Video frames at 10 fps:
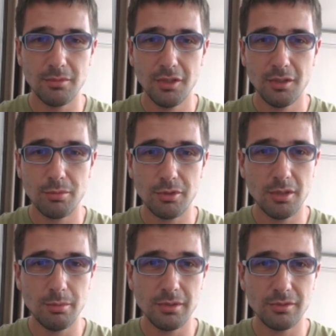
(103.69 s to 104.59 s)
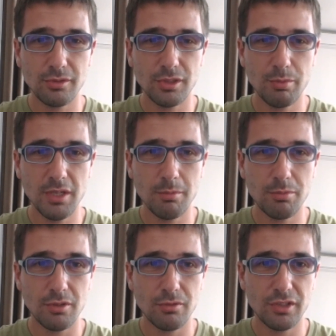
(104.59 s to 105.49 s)
problems with
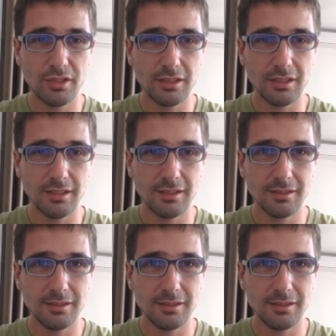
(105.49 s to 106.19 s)
paperwork and